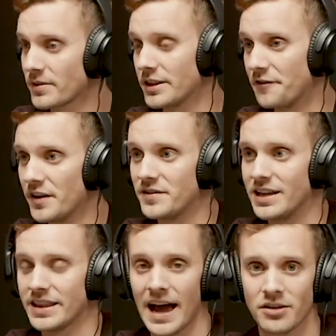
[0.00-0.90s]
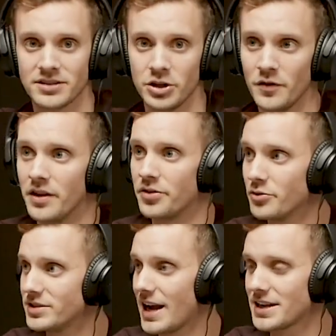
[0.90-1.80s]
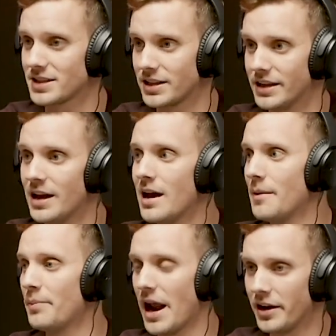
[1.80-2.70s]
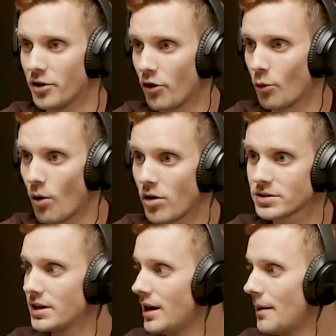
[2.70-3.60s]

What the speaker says: the 15th house that you've enthusiastically painted on the walls,